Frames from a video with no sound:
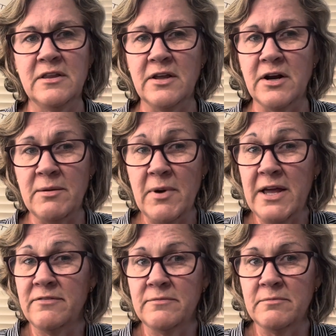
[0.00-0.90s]
that I may
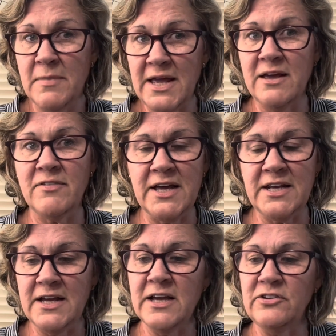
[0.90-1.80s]
have
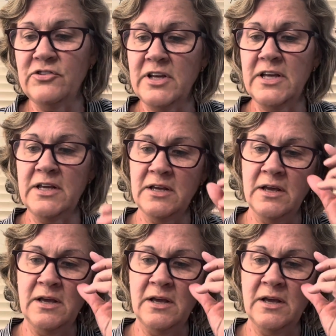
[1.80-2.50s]
ADHD.